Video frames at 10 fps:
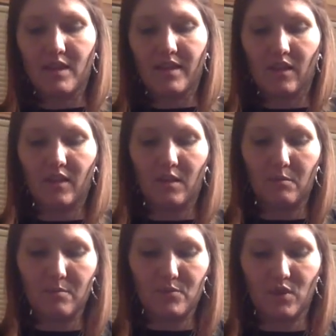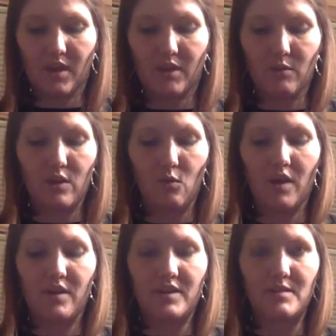That'll help so that way the
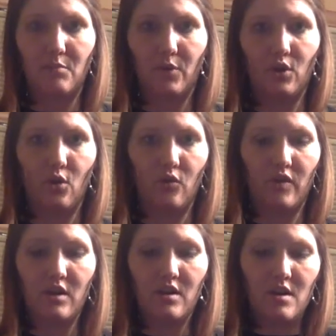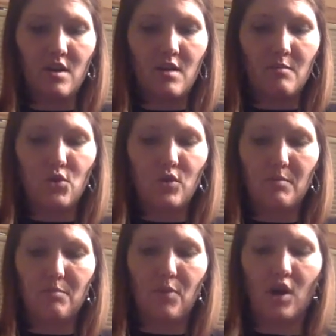water doesn't boil over. But you can
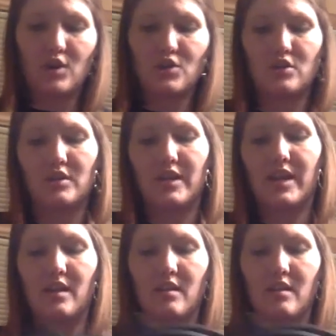partially